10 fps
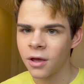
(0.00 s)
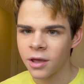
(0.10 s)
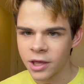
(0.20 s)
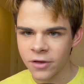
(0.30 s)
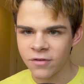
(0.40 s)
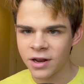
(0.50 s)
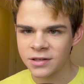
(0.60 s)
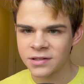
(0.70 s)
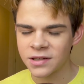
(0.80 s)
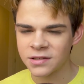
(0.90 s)
even
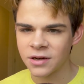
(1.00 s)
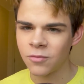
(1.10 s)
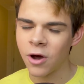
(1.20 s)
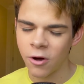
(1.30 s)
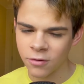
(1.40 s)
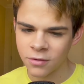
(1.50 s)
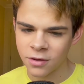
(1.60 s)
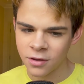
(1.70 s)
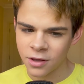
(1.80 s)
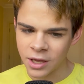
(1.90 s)
existed. Well,
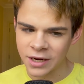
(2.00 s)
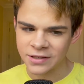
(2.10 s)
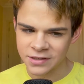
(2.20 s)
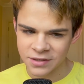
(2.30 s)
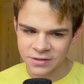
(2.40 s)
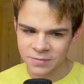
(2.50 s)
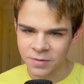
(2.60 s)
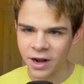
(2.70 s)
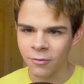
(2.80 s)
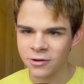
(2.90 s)
it existed, but
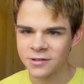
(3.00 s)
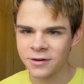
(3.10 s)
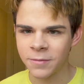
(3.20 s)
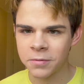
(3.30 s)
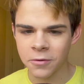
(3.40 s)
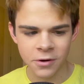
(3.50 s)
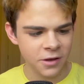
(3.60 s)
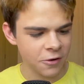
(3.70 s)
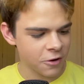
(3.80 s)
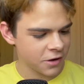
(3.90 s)
I wasn't uploading it
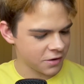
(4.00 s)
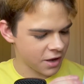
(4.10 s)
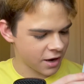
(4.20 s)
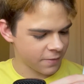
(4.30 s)
on it yet.